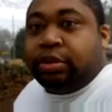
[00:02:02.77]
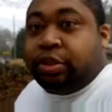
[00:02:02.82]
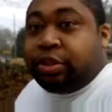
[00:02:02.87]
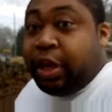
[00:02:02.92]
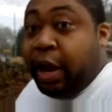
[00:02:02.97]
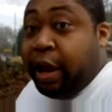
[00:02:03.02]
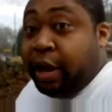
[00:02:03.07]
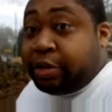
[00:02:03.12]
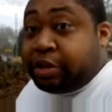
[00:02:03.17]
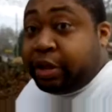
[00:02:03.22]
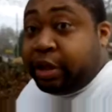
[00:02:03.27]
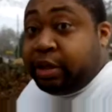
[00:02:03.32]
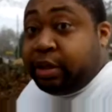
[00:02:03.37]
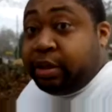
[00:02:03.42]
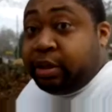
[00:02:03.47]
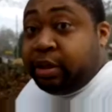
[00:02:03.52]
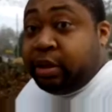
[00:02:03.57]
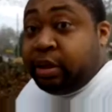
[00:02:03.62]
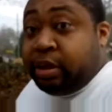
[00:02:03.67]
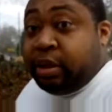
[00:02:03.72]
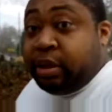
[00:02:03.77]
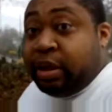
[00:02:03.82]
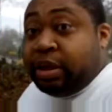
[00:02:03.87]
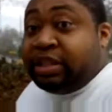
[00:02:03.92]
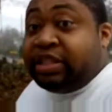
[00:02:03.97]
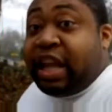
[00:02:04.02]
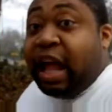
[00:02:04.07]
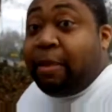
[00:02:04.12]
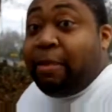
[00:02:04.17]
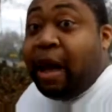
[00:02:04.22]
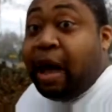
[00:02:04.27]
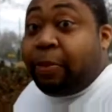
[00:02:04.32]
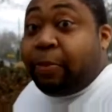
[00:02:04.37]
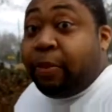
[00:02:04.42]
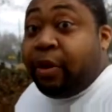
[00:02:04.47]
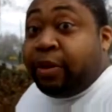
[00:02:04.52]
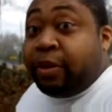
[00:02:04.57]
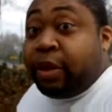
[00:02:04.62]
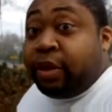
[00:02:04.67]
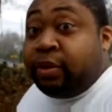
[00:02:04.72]
Seriously, stop mouth
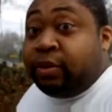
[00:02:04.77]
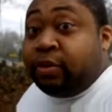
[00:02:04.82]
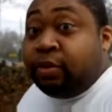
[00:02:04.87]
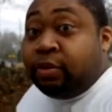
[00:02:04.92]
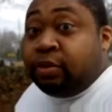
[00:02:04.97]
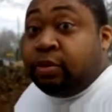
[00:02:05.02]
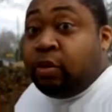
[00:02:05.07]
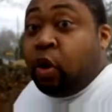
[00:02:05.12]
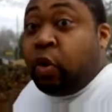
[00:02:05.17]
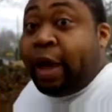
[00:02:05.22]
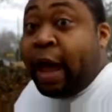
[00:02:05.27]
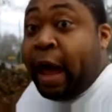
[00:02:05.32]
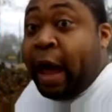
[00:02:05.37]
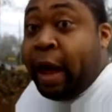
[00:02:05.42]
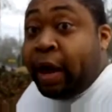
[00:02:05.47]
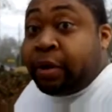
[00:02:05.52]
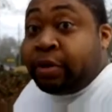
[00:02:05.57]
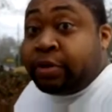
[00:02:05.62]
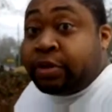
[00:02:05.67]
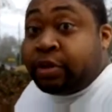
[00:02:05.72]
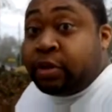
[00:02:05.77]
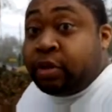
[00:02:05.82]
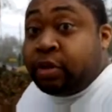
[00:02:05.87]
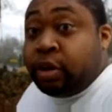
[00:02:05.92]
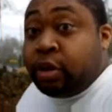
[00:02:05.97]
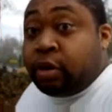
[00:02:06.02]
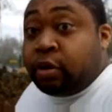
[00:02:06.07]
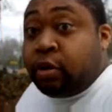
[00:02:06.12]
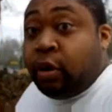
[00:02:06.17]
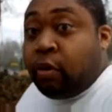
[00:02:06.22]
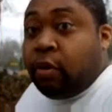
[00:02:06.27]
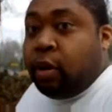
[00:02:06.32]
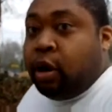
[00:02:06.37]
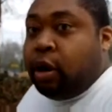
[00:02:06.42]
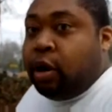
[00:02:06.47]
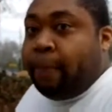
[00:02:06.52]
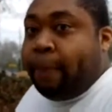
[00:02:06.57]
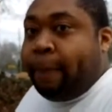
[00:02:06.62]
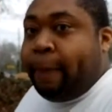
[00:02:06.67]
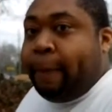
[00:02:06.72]
breathing. Who cares?
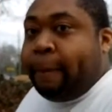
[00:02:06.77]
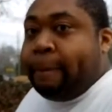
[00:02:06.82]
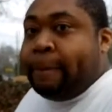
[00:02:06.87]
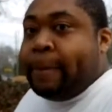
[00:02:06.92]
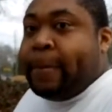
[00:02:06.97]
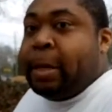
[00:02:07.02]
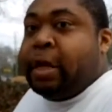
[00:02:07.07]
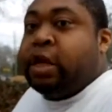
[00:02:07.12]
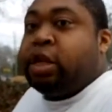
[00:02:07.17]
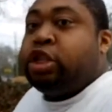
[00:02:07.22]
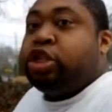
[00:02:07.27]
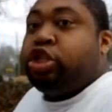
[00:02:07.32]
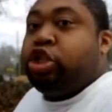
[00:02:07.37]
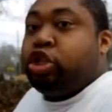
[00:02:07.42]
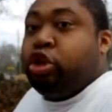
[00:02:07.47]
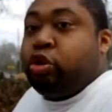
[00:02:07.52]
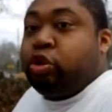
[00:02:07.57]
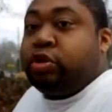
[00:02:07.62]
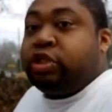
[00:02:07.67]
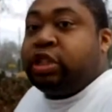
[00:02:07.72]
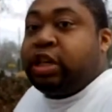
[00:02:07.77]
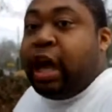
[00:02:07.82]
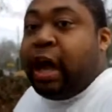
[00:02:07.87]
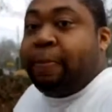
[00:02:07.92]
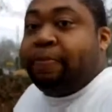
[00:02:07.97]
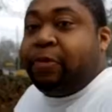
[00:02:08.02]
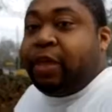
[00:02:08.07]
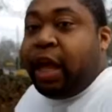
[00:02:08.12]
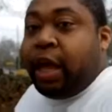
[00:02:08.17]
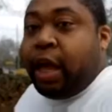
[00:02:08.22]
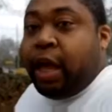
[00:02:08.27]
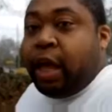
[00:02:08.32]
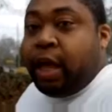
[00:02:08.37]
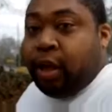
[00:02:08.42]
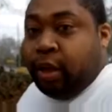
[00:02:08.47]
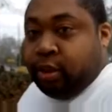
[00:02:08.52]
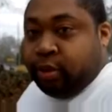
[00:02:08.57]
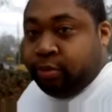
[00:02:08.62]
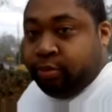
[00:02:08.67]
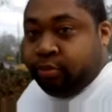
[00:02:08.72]
Grow up. Do
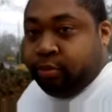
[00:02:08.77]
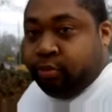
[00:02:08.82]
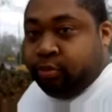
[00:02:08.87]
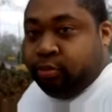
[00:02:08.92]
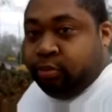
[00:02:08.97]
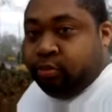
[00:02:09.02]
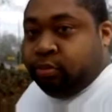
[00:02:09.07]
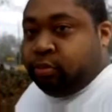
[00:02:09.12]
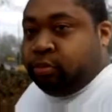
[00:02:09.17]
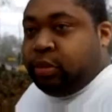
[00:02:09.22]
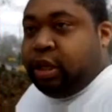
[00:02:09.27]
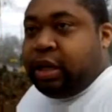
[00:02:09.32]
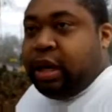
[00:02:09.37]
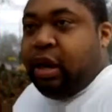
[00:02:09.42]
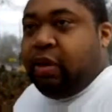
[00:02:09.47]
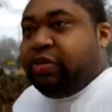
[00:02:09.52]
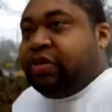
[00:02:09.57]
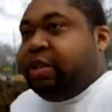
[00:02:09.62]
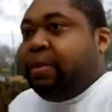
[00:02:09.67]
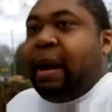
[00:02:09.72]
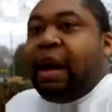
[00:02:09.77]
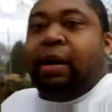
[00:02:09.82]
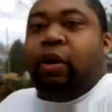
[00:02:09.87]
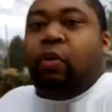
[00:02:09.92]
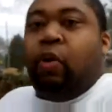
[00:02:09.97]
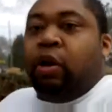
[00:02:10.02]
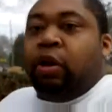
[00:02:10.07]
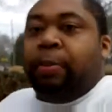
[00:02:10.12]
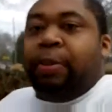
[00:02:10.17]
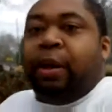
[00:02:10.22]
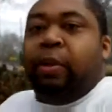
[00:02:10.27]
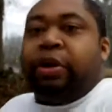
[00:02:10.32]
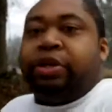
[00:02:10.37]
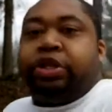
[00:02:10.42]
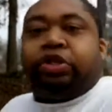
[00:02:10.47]
something. You know, somebody don't want to be